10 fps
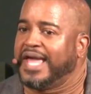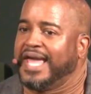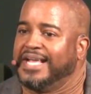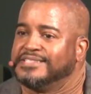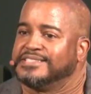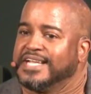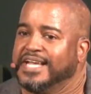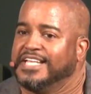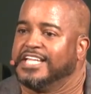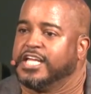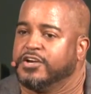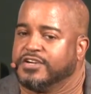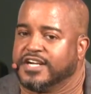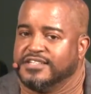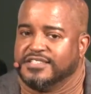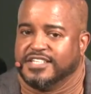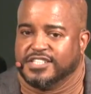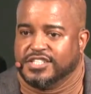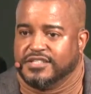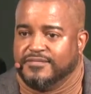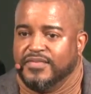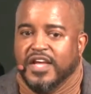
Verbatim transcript: 18 year condition,